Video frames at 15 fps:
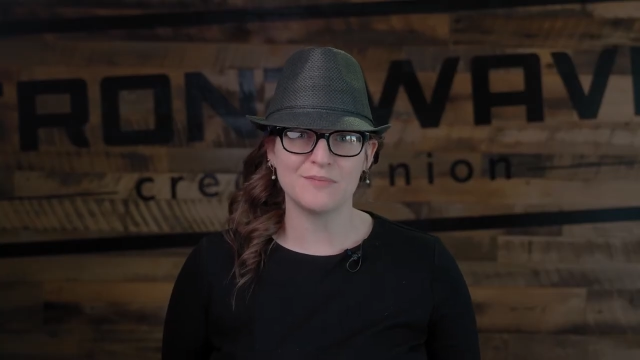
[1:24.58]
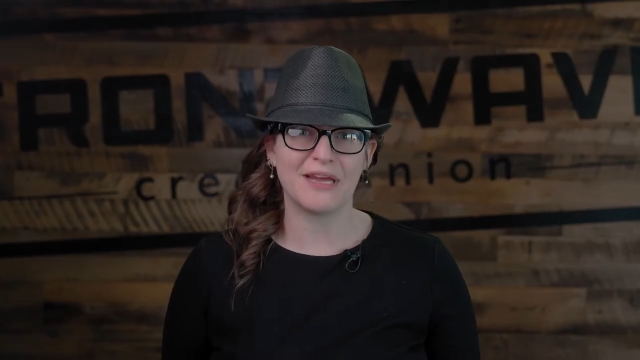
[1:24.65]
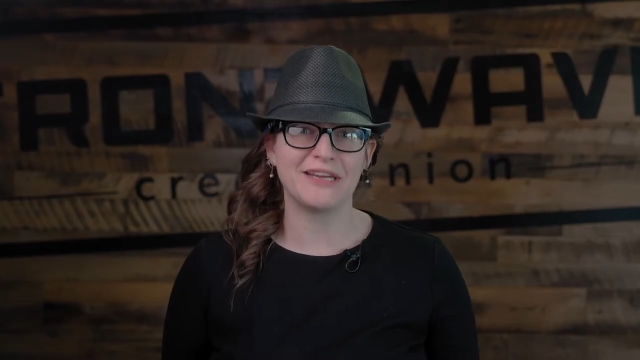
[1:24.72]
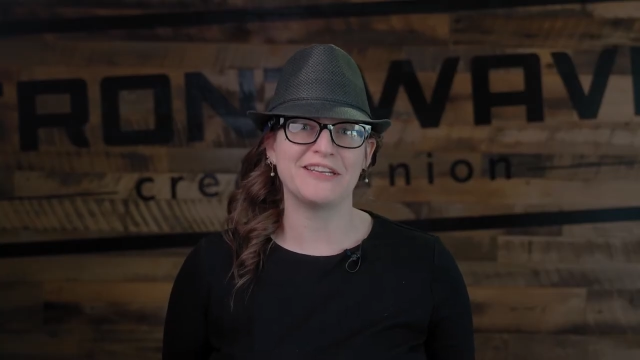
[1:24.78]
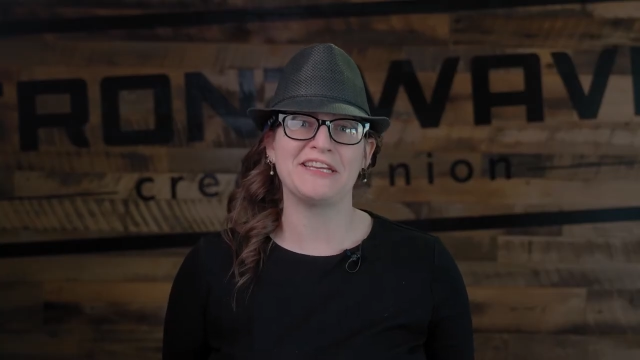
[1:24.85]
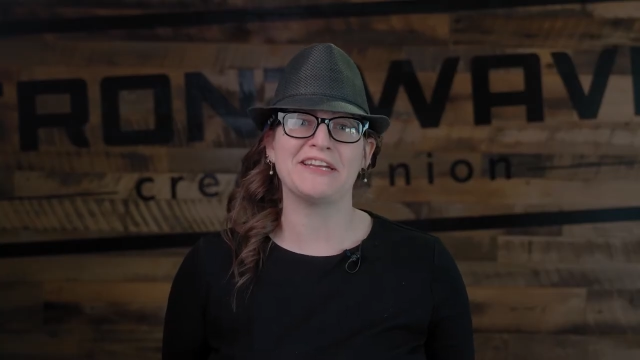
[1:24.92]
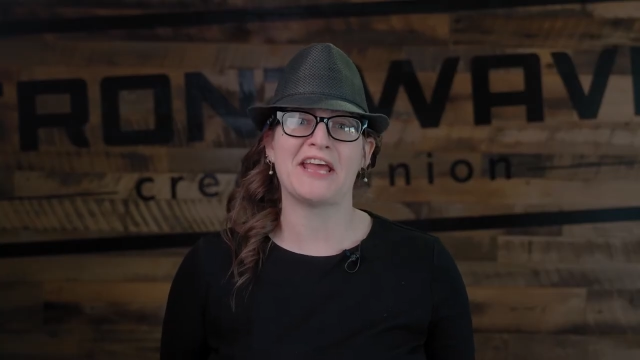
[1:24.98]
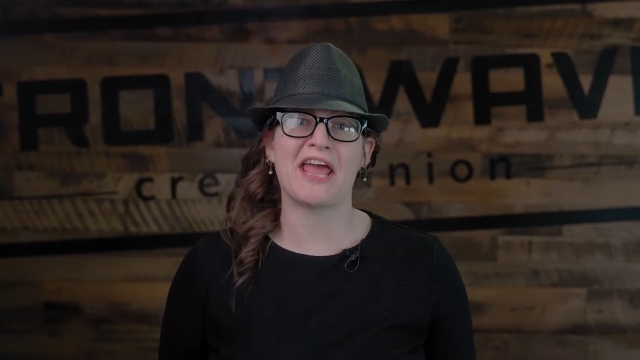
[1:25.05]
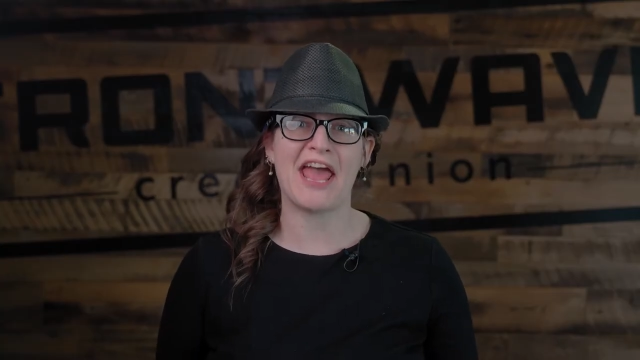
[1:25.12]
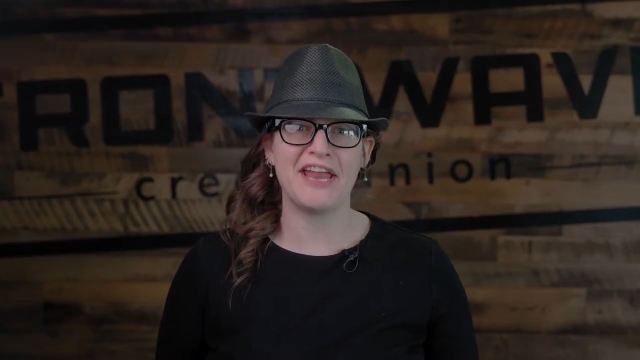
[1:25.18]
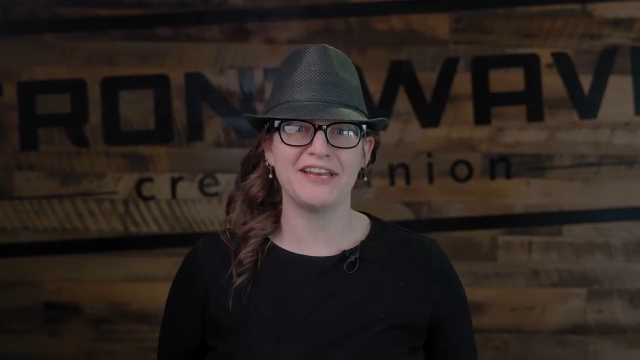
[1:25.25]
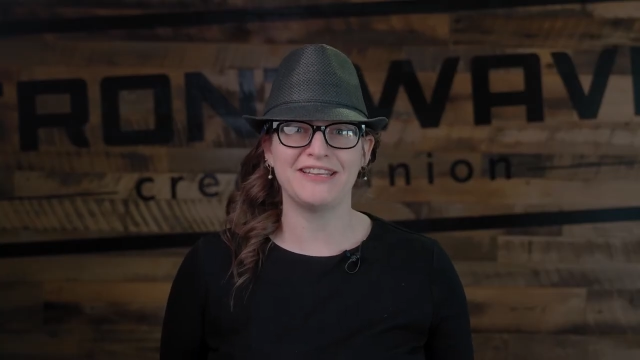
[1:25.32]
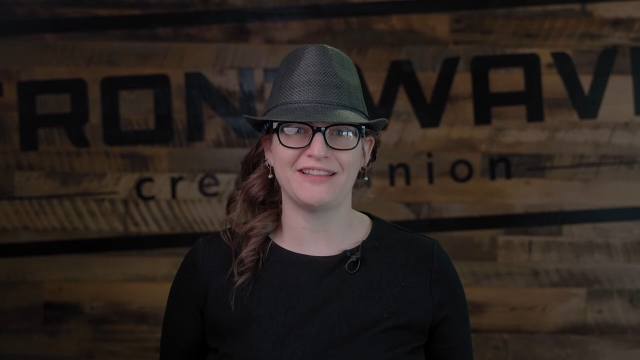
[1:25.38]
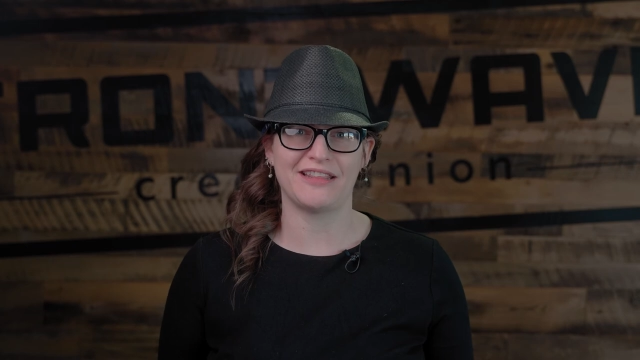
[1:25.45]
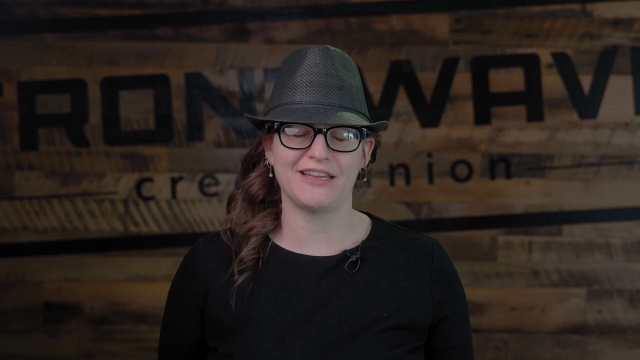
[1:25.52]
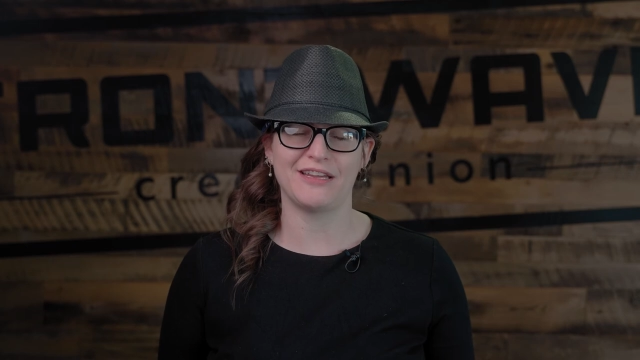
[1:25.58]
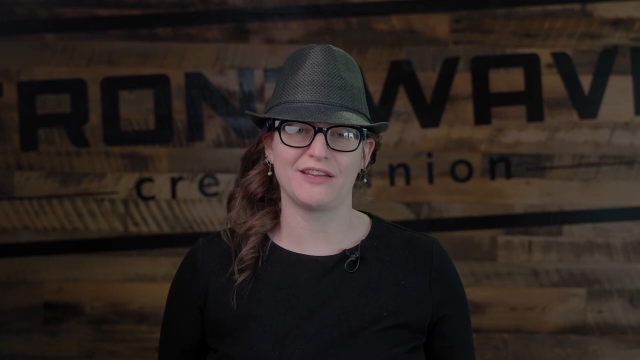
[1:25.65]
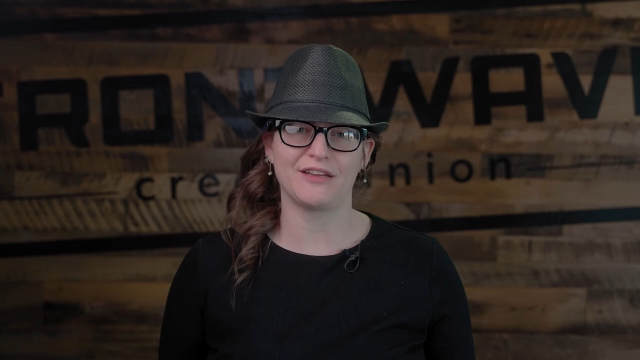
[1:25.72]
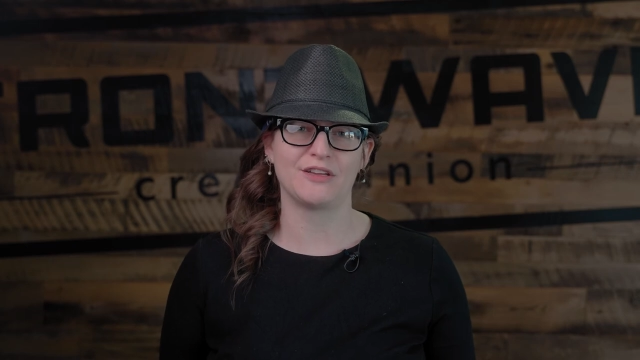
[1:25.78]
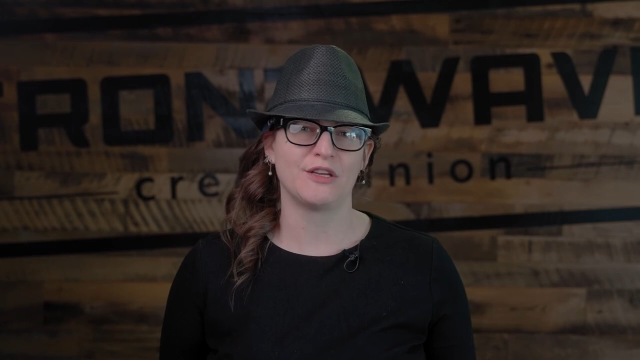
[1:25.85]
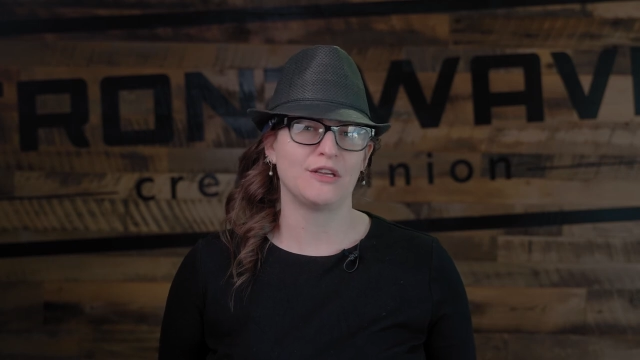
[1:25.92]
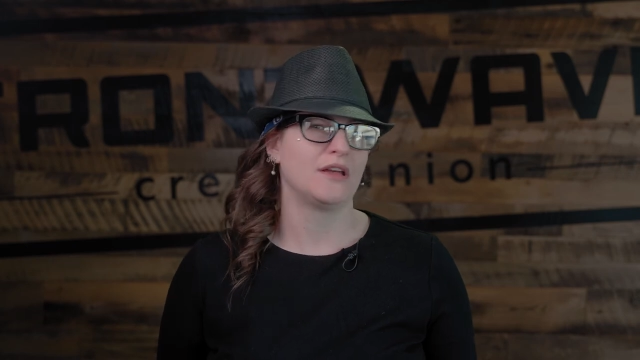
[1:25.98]
I need anything,
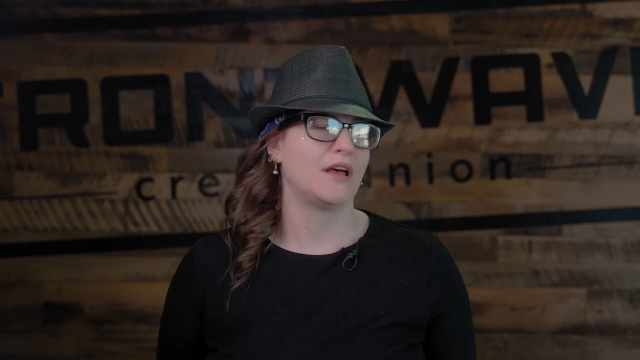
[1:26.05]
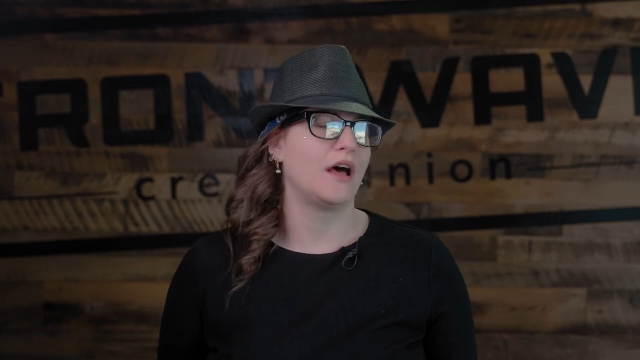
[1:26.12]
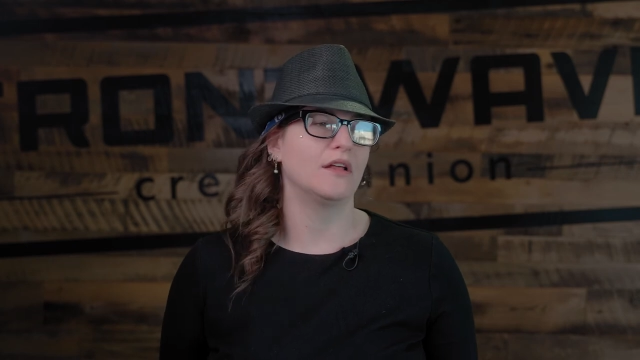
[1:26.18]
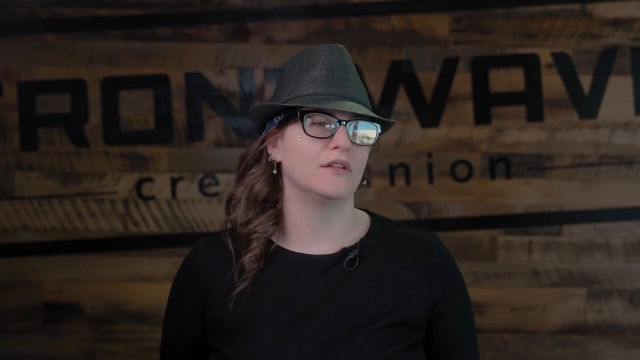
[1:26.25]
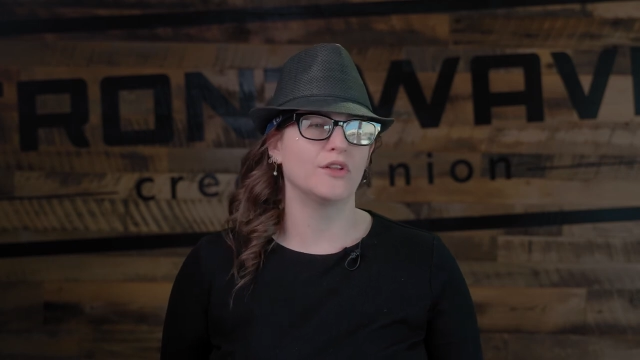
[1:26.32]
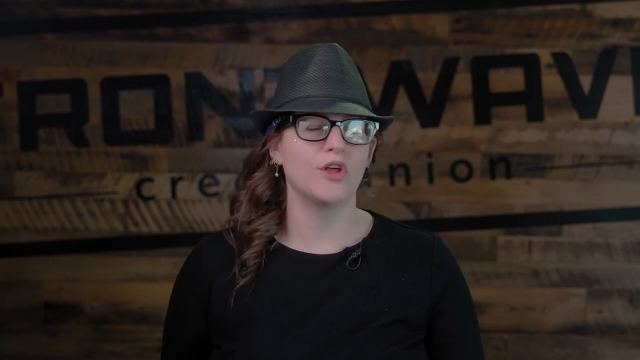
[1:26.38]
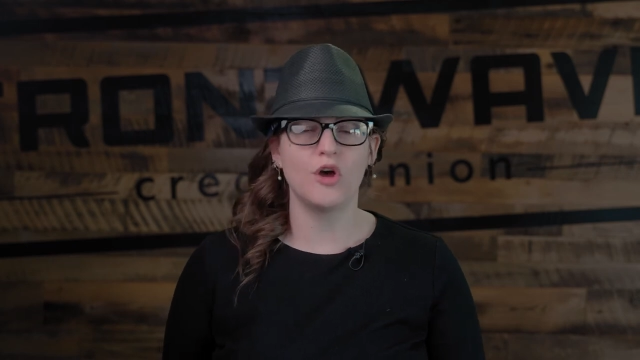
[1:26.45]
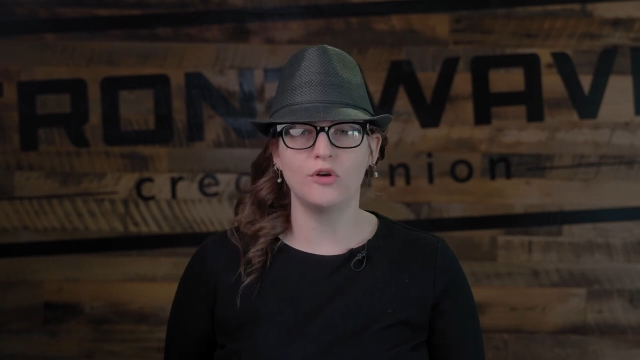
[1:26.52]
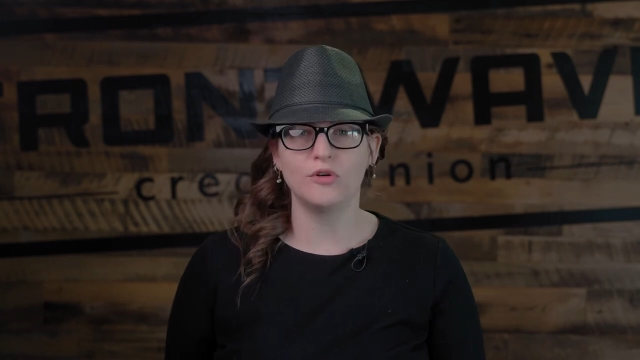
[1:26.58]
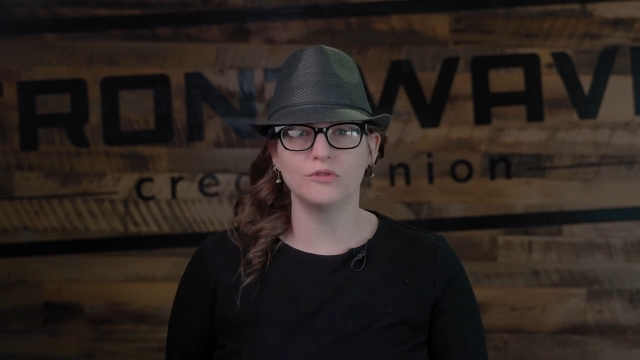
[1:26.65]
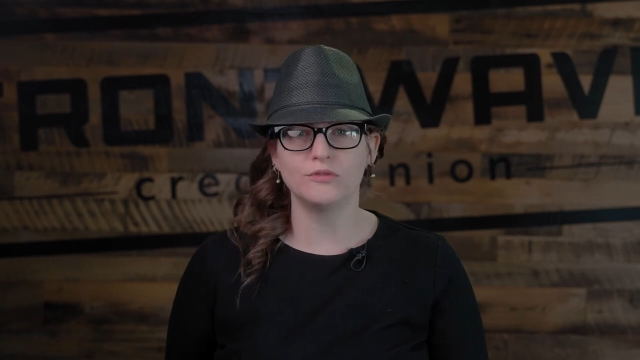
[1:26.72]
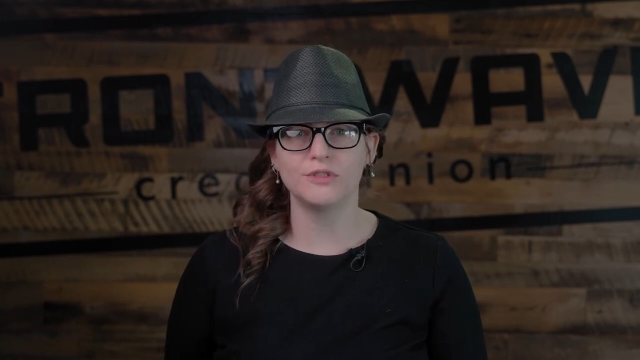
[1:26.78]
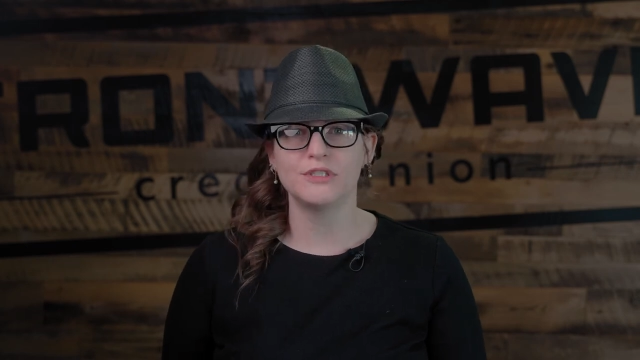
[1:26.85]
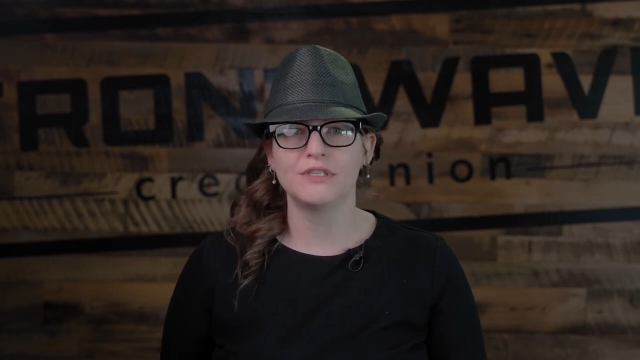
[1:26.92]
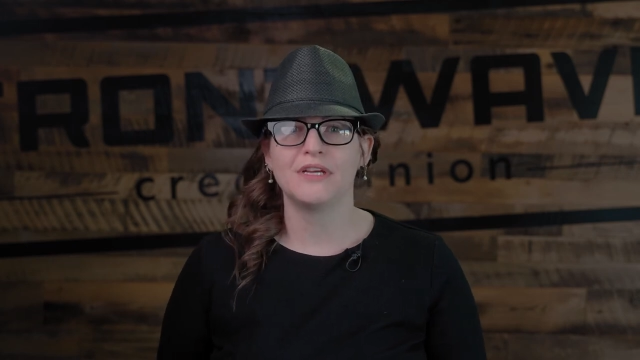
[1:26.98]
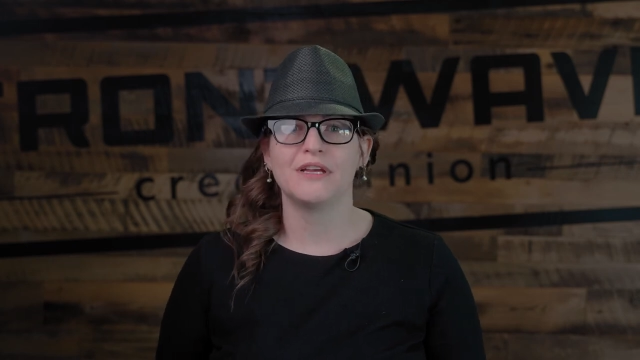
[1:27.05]
a loan,